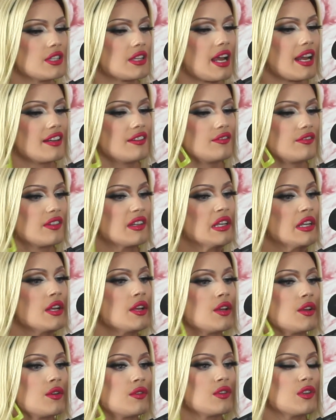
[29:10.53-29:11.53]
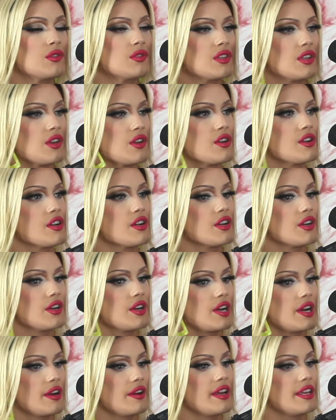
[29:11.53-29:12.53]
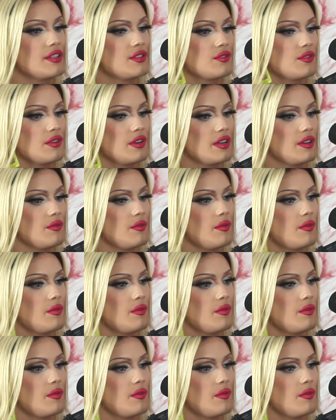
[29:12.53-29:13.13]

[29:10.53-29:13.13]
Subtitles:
kind of using her history.